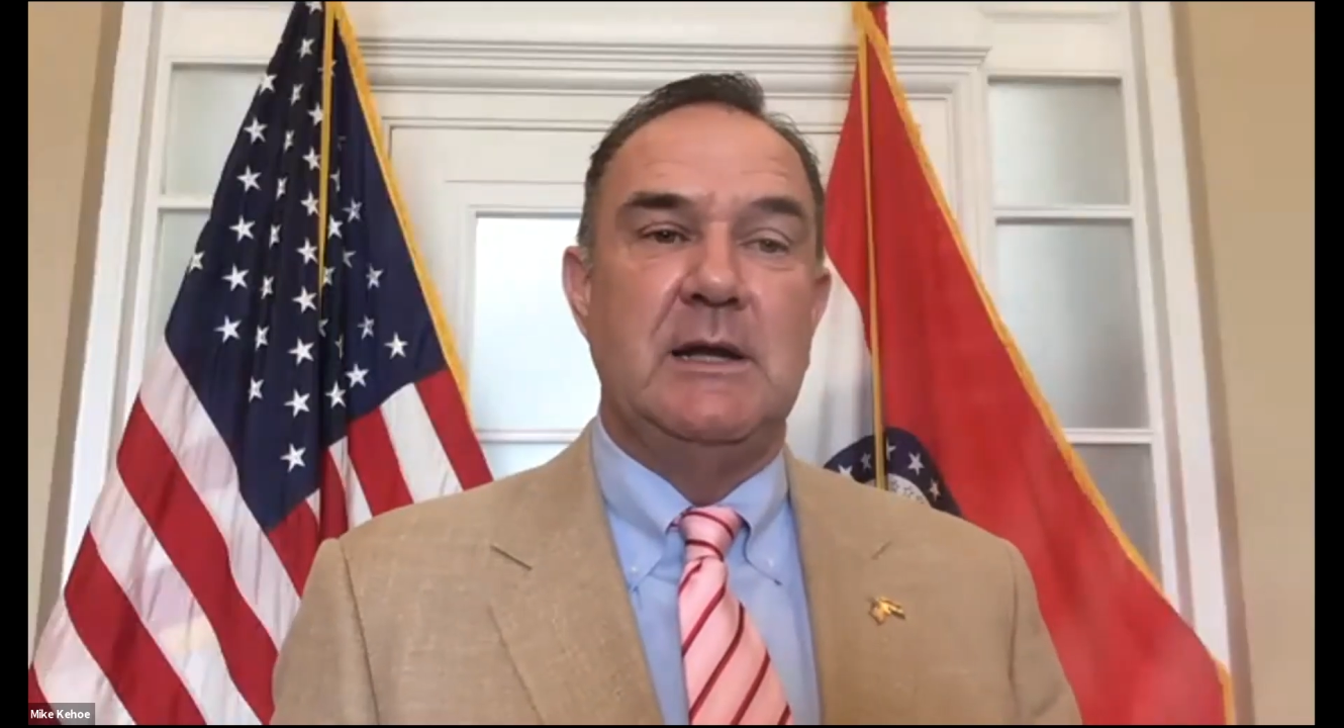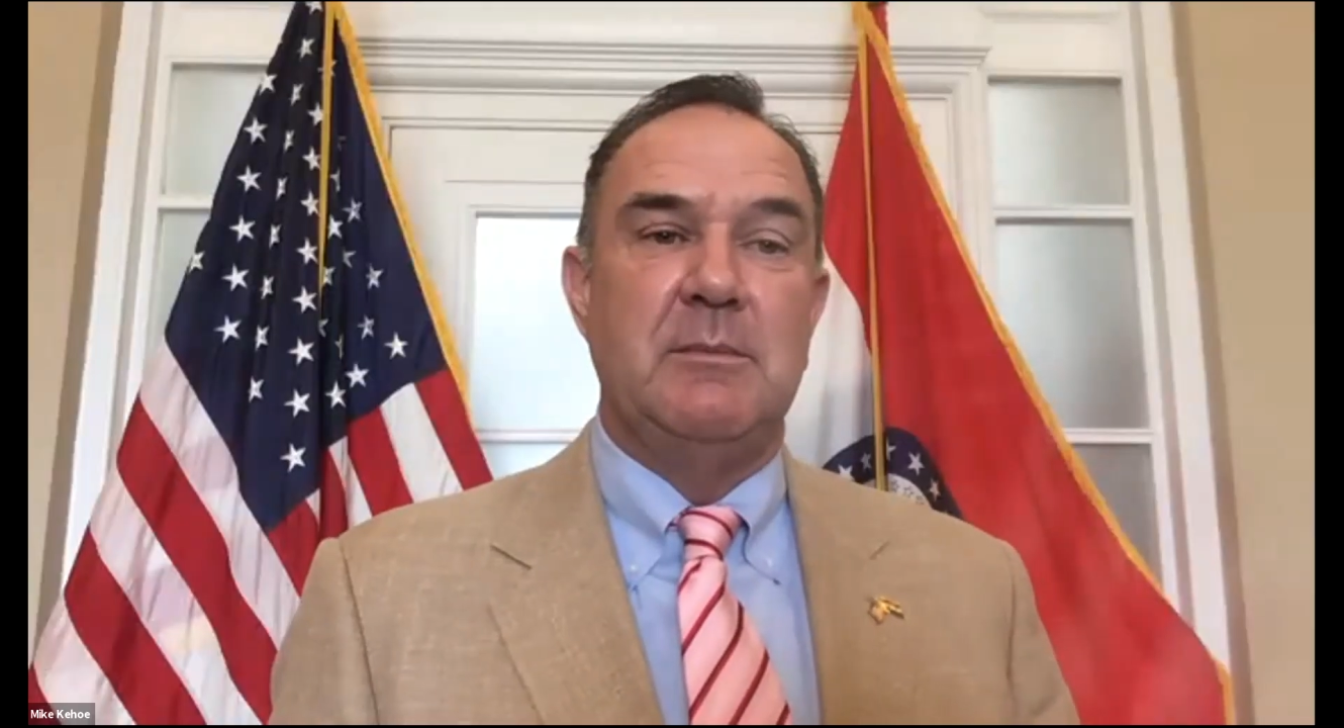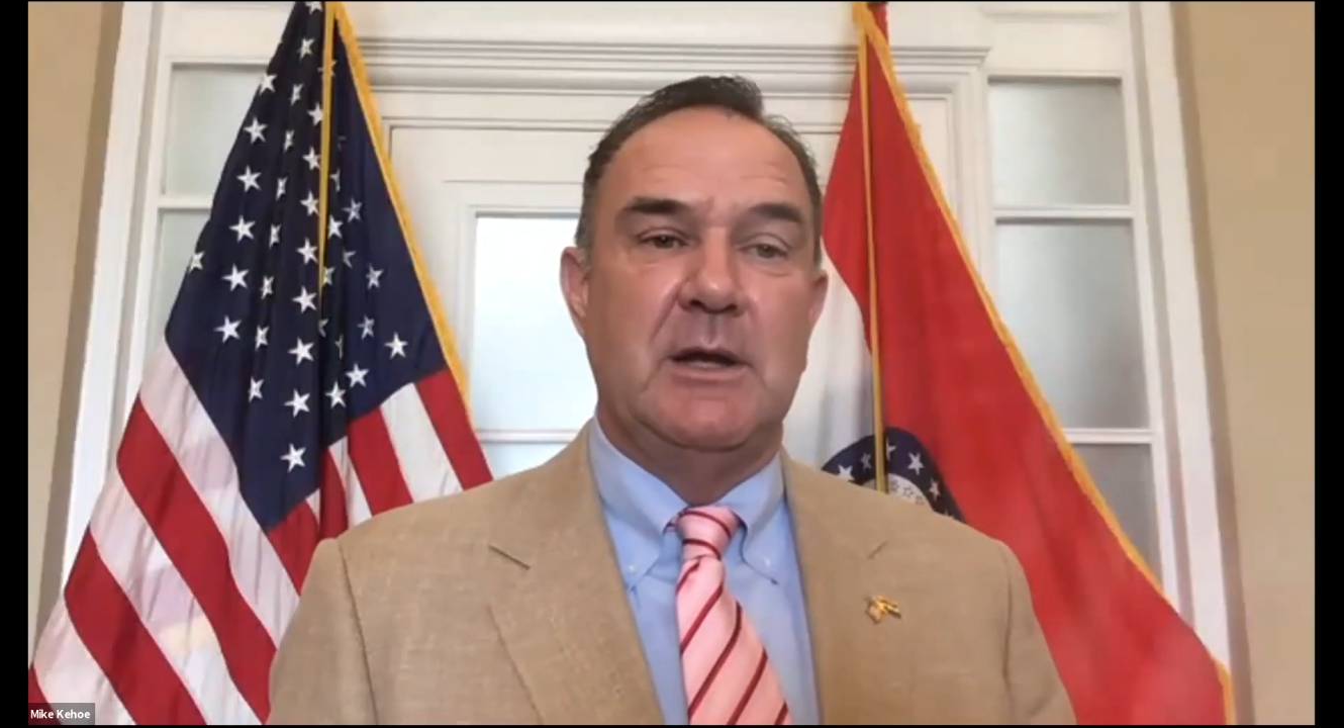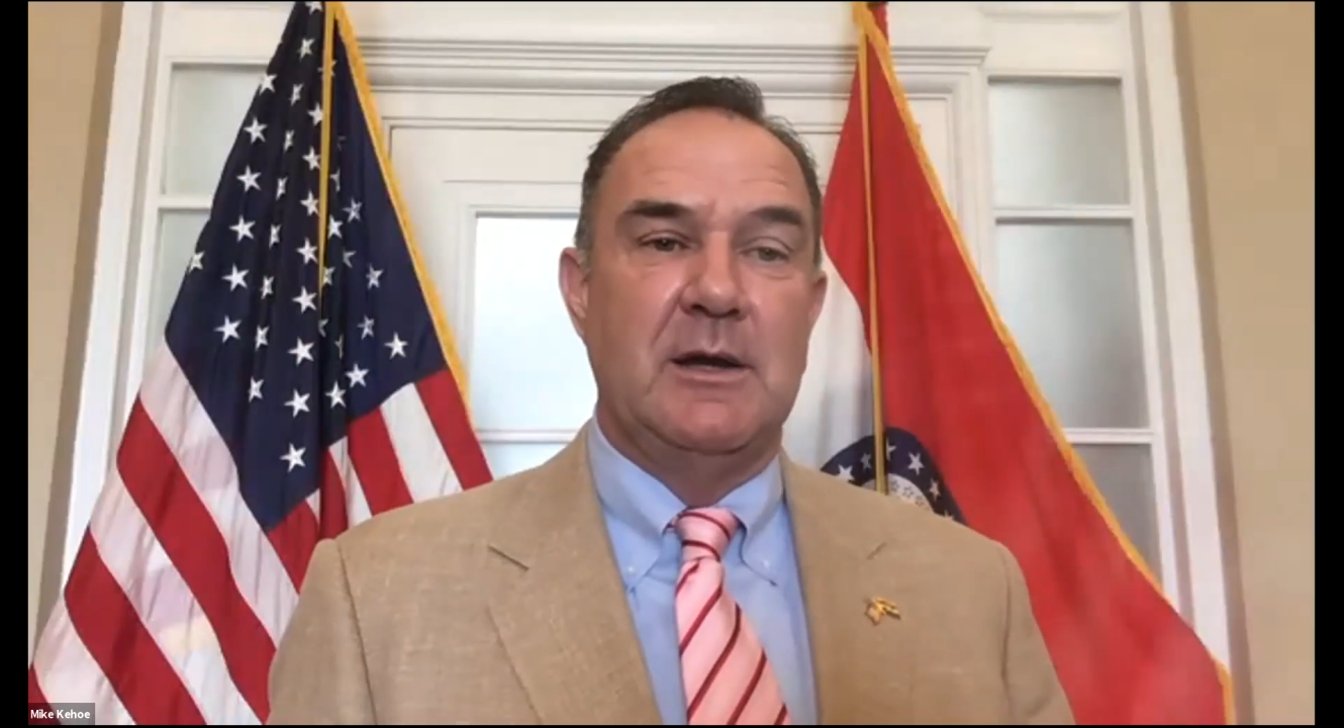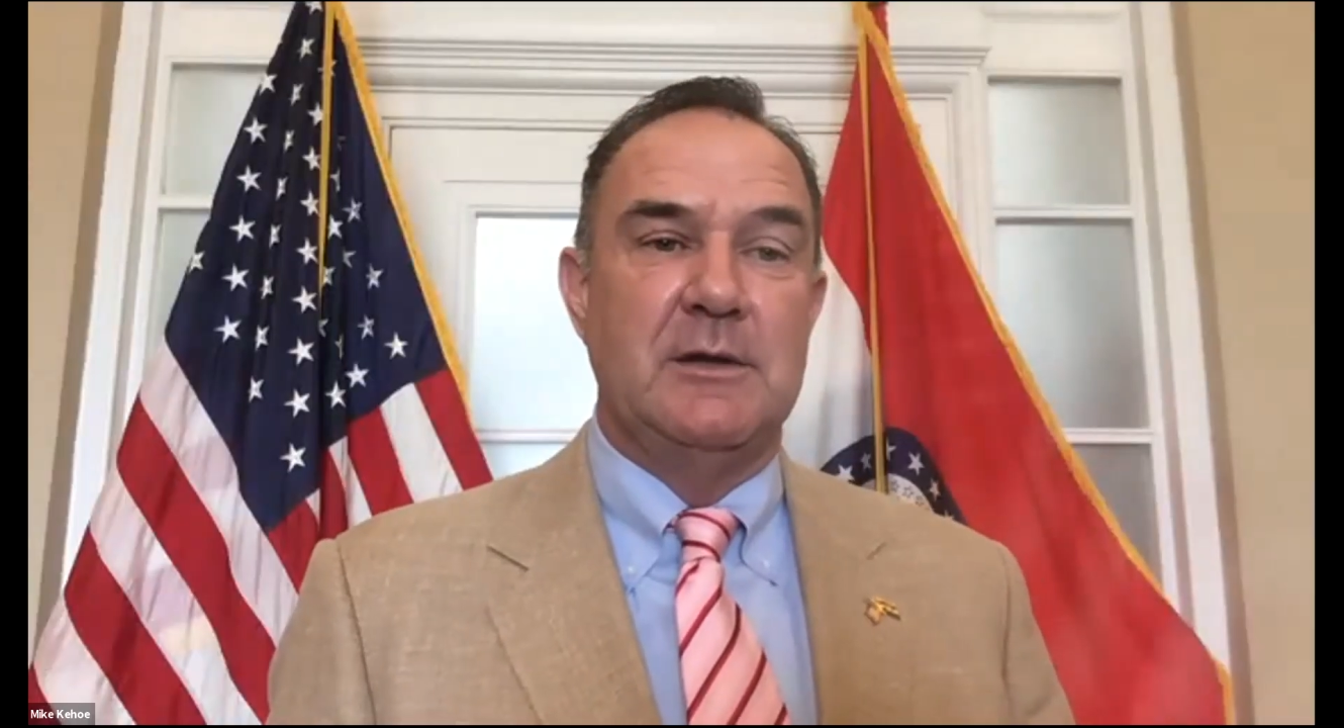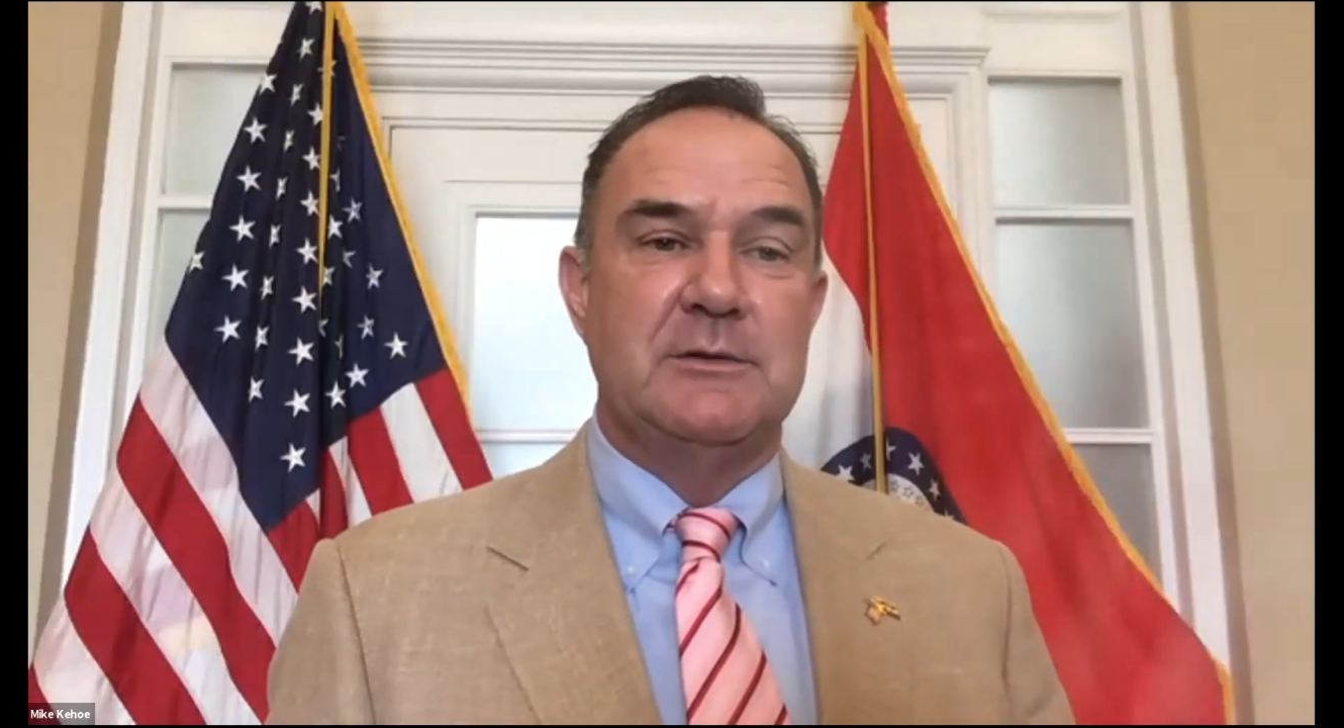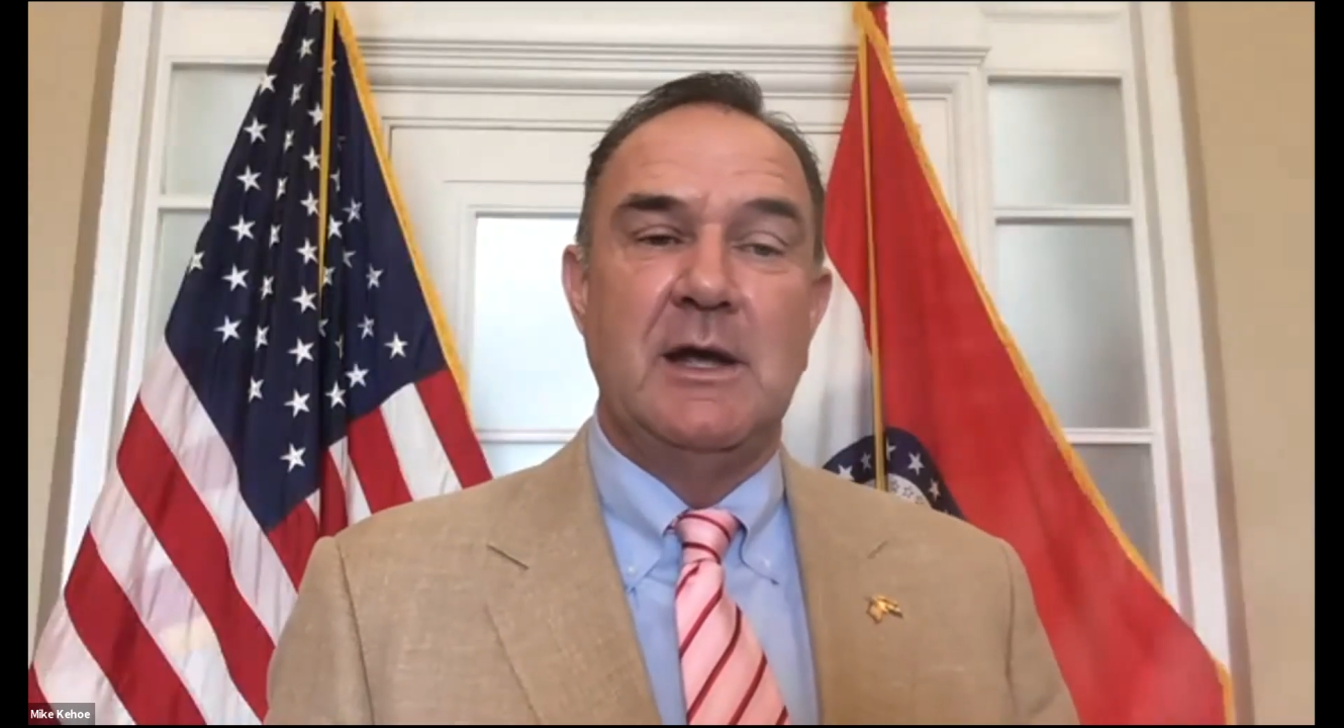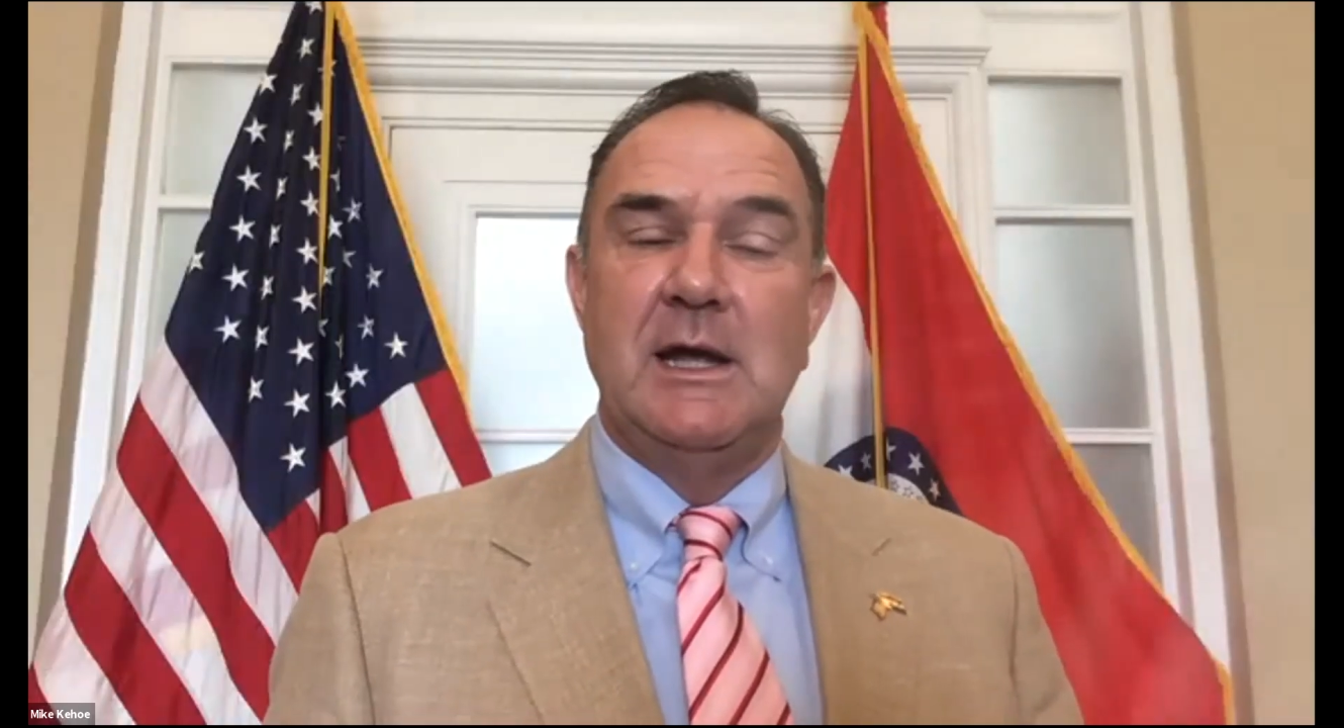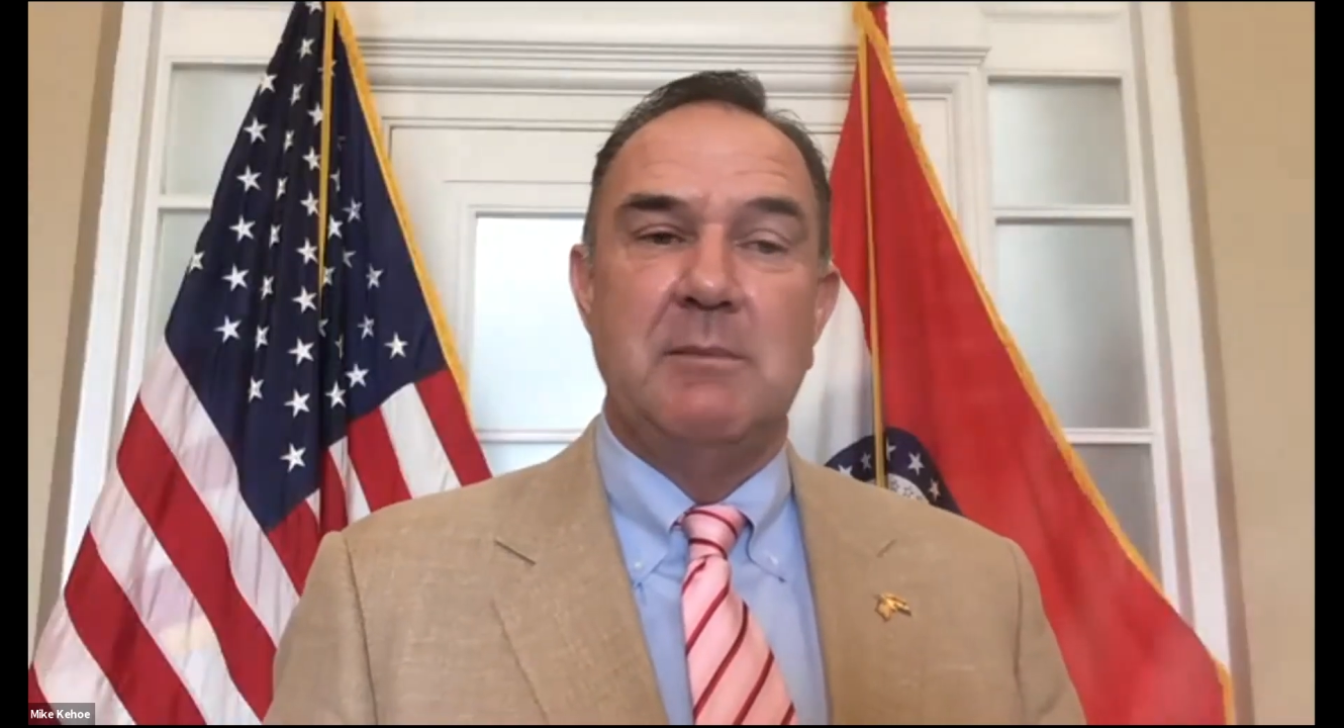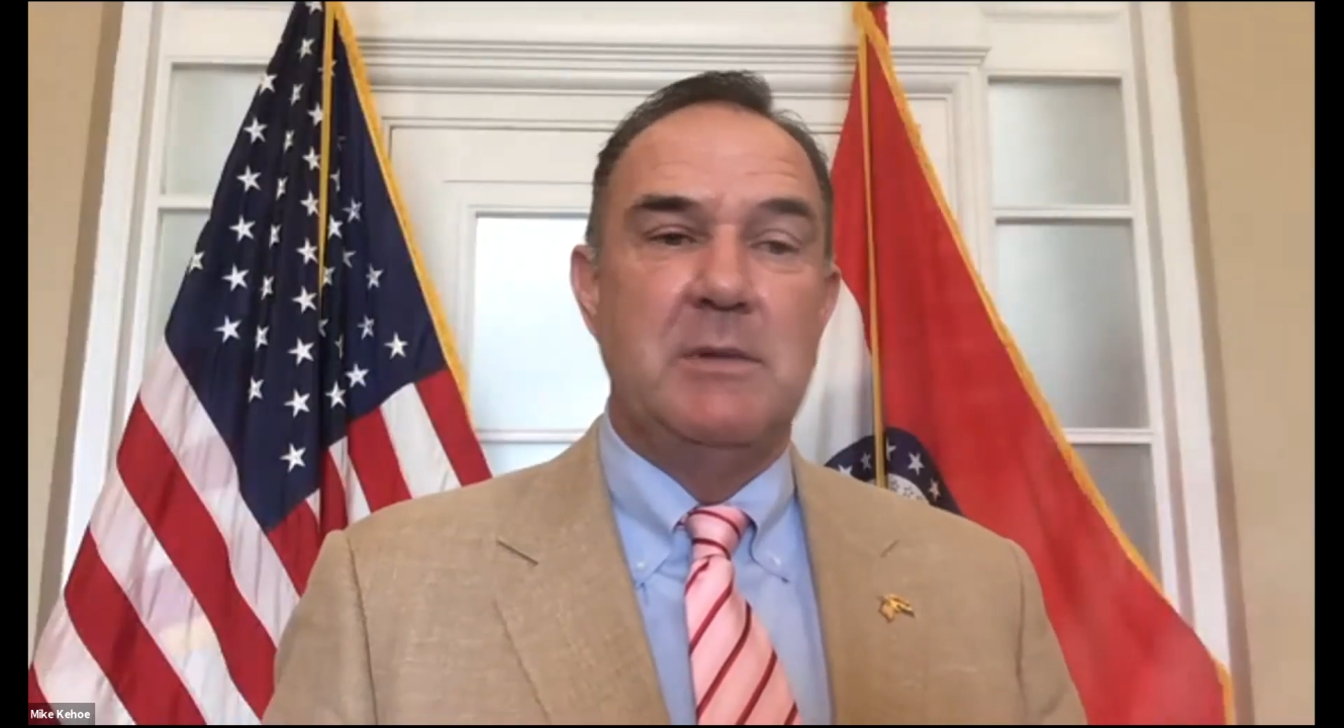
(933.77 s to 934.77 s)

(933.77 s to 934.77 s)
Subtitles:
because it'd